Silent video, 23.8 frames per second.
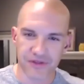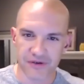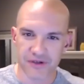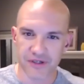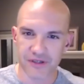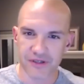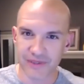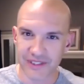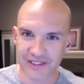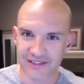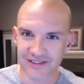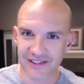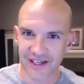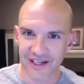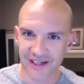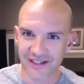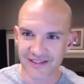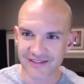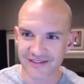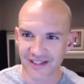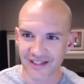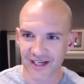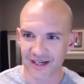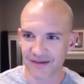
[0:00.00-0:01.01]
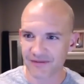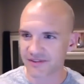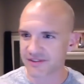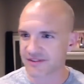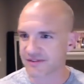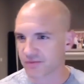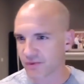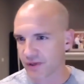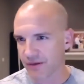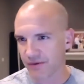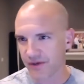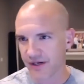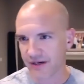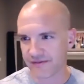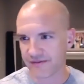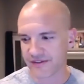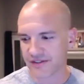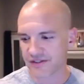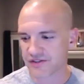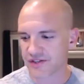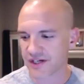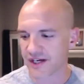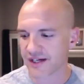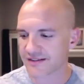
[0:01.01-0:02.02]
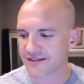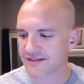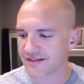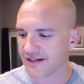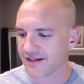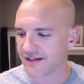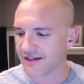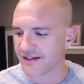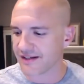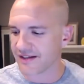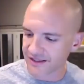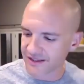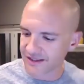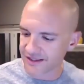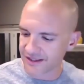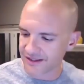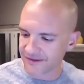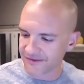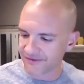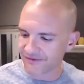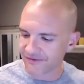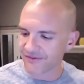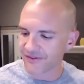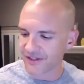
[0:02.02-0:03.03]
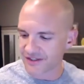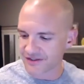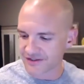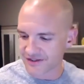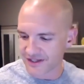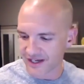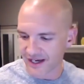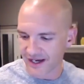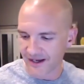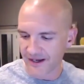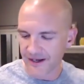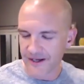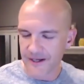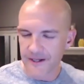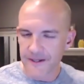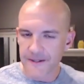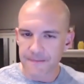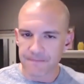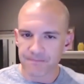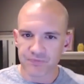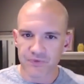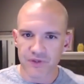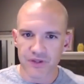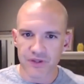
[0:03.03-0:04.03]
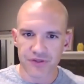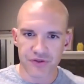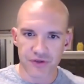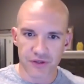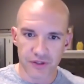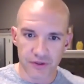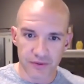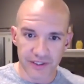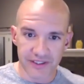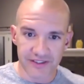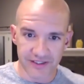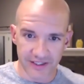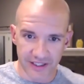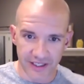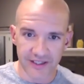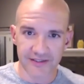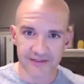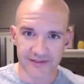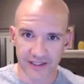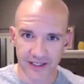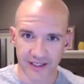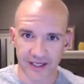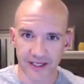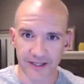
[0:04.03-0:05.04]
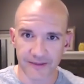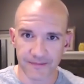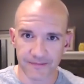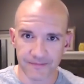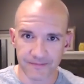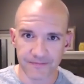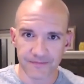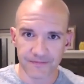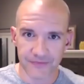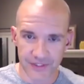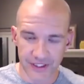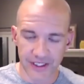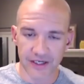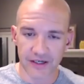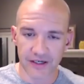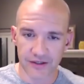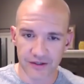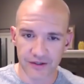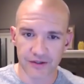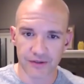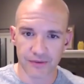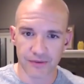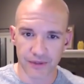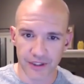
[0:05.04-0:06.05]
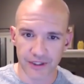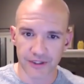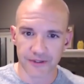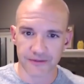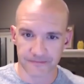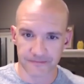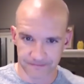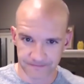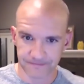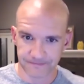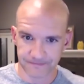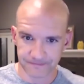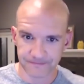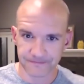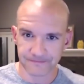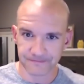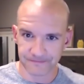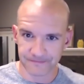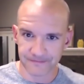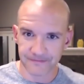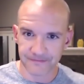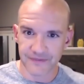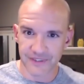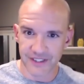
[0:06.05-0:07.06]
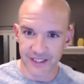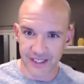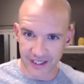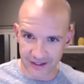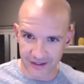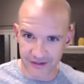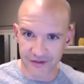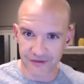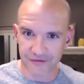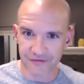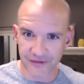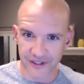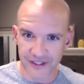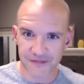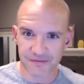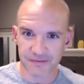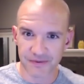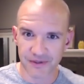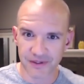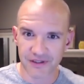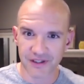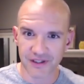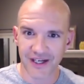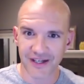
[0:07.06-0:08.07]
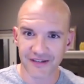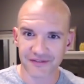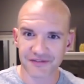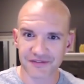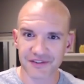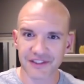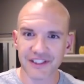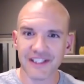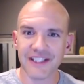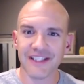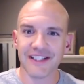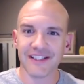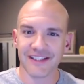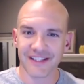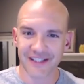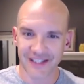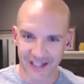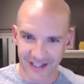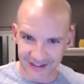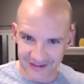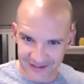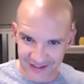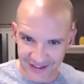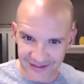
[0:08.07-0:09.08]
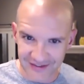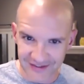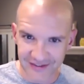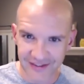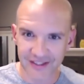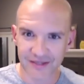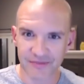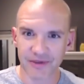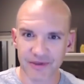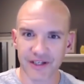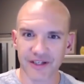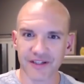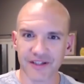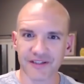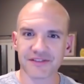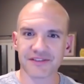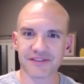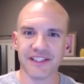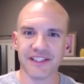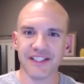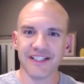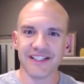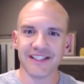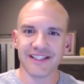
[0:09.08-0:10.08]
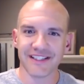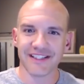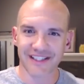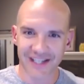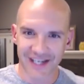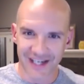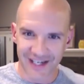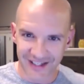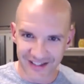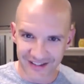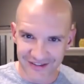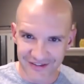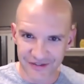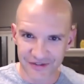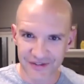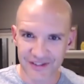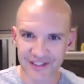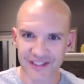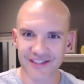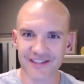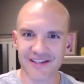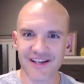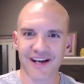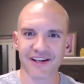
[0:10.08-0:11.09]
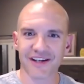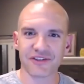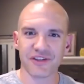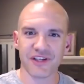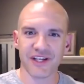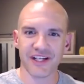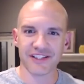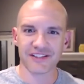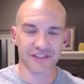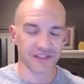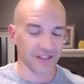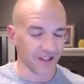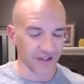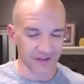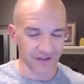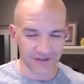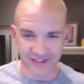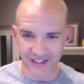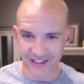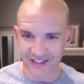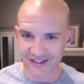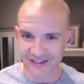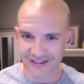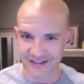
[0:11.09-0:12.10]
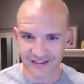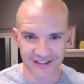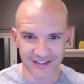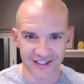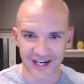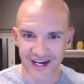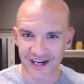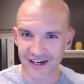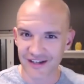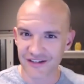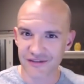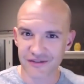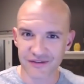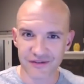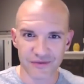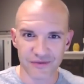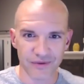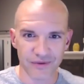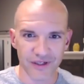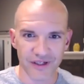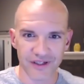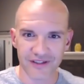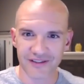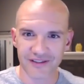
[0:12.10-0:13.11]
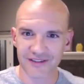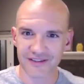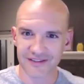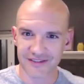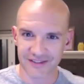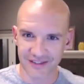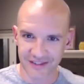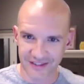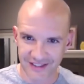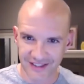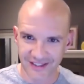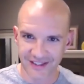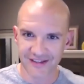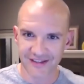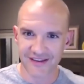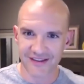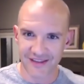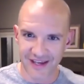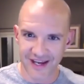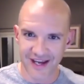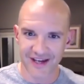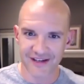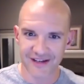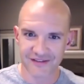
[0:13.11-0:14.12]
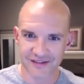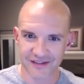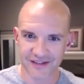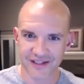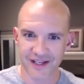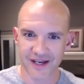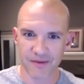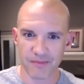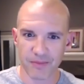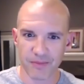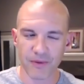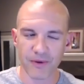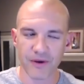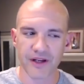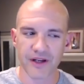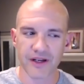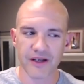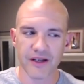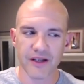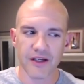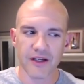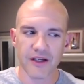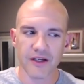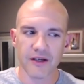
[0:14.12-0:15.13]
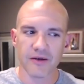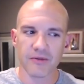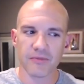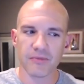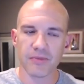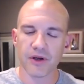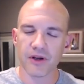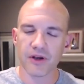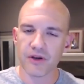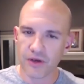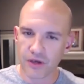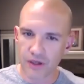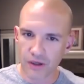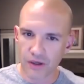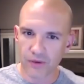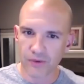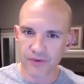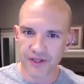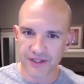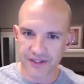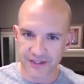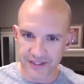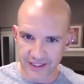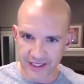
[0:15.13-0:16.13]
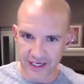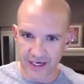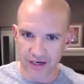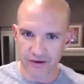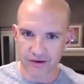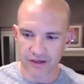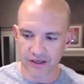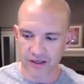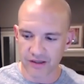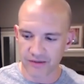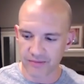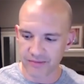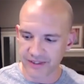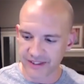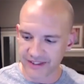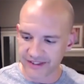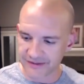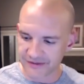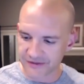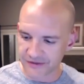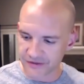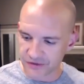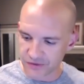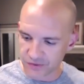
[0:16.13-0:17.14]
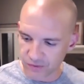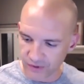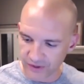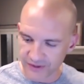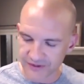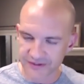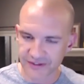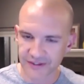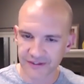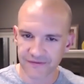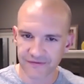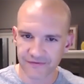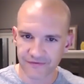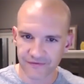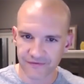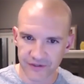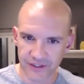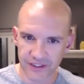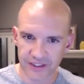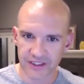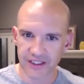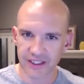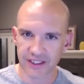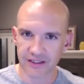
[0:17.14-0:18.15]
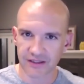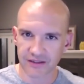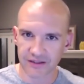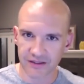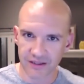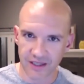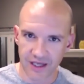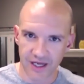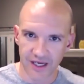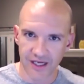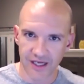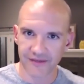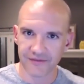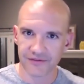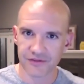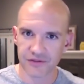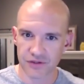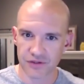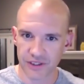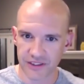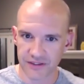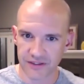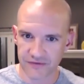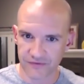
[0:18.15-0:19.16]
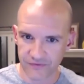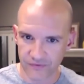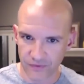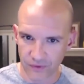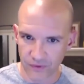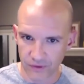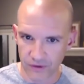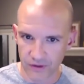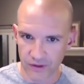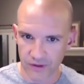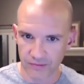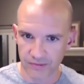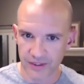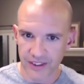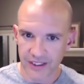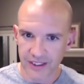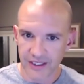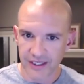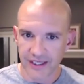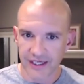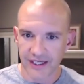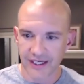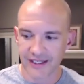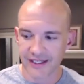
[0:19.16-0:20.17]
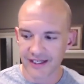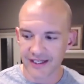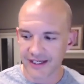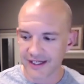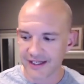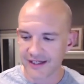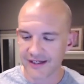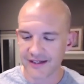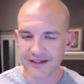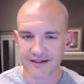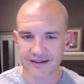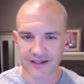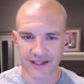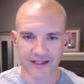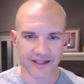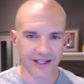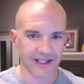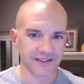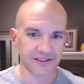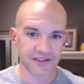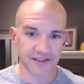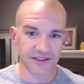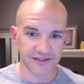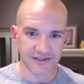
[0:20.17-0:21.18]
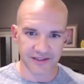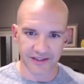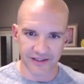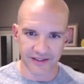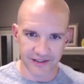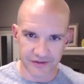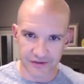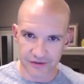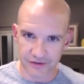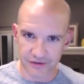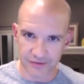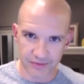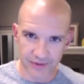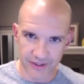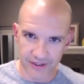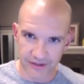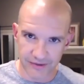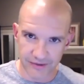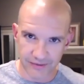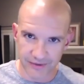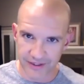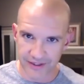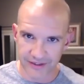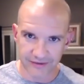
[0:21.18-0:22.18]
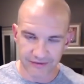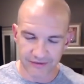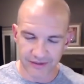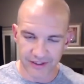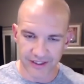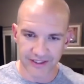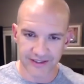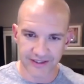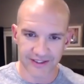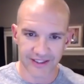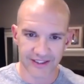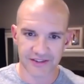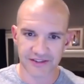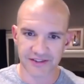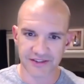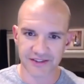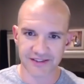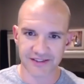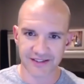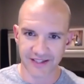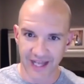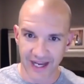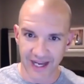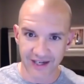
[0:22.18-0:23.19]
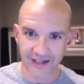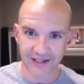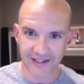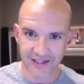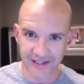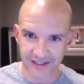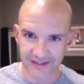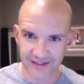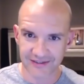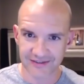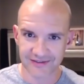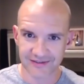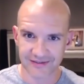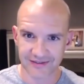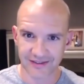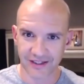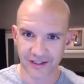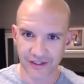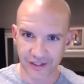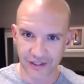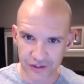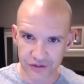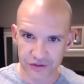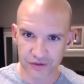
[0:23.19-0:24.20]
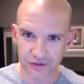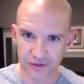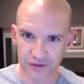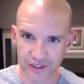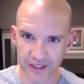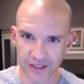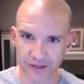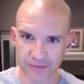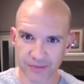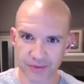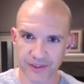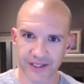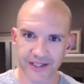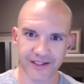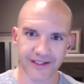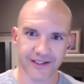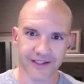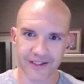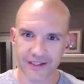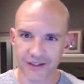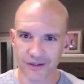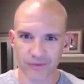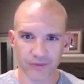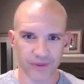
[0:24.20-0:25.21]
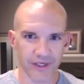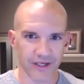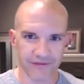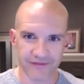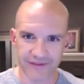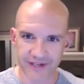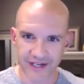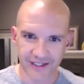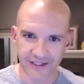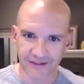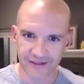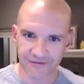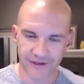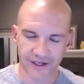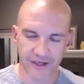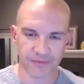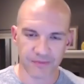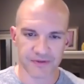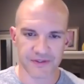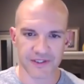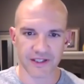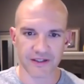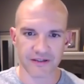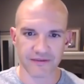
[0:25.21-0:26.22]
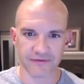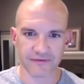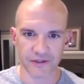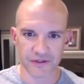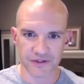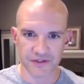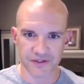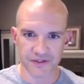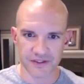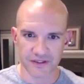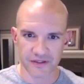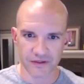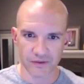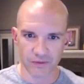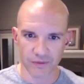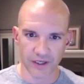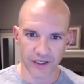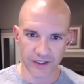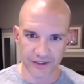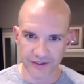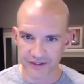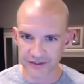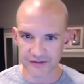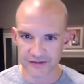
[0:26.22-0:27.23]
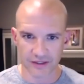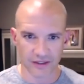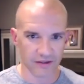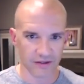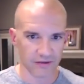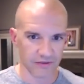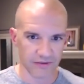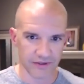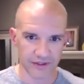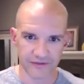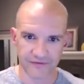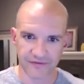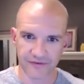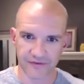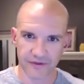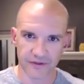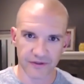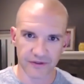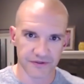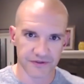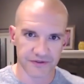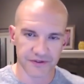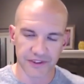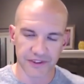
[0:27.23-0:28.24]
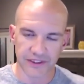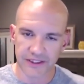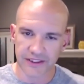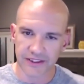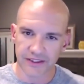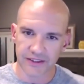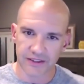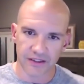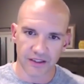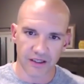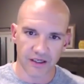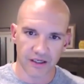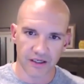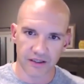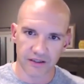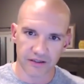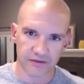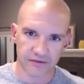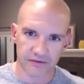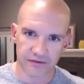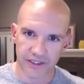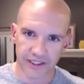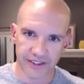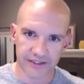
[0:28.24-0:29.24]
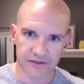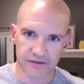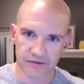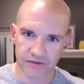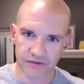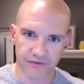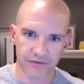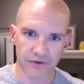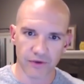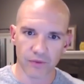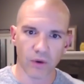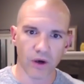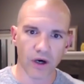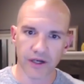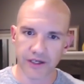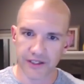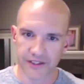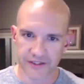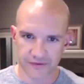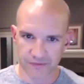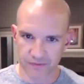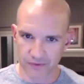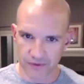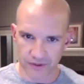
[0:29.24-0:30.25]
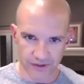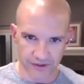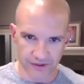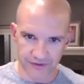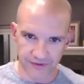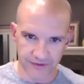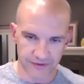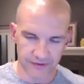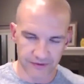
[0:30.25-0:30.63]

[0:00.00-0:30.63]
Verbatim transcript: three weeks ahead of time, this is why we're having this chat tonight. I actually got to finish that. Three weeks ahead of time, you got to do the work. Mm-hmm. You got to do Facebook Lives. You got to send the emails. You got to do the indoctrination. You know, take. You got to do the work to get that to that point but know that the outcome is 20 freaking lives transformed and 80 and that's just initial by the way right that's just that kid's initial care plan we have 95% conversions into wellness our referrals are right so every one is worth